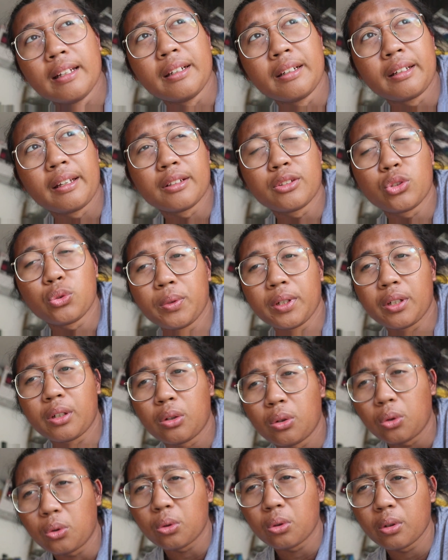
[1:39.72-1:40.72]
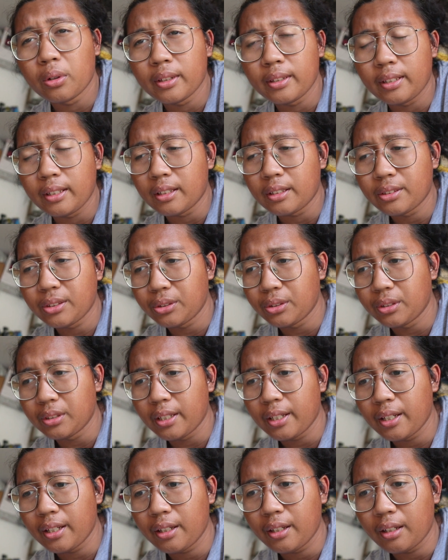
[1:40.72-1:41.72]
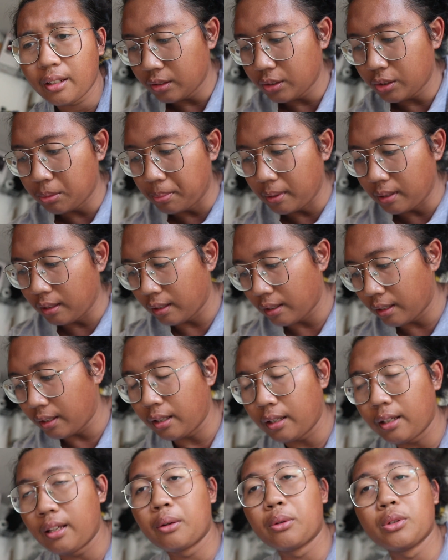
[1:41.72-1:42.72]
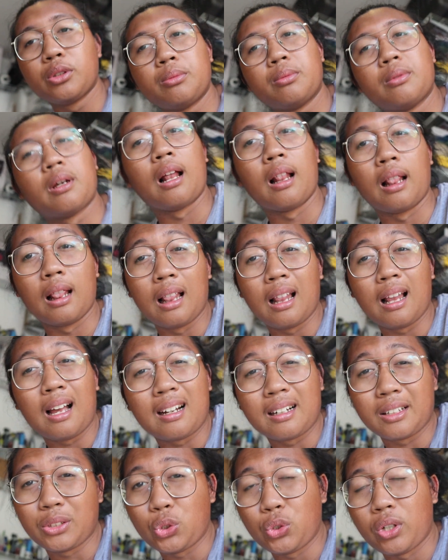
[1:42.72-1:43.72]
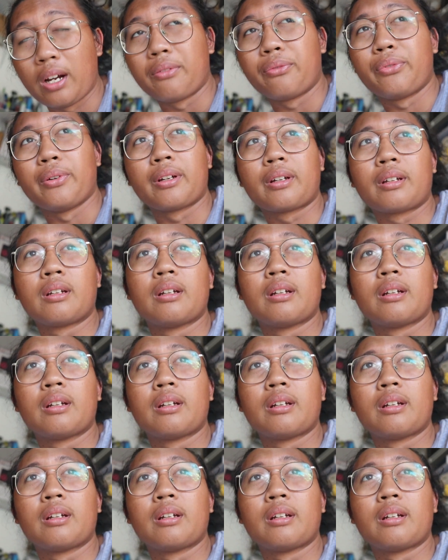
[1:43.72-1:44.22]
didn't get to record yesterday. It was a bit late. It was a lot of traffic,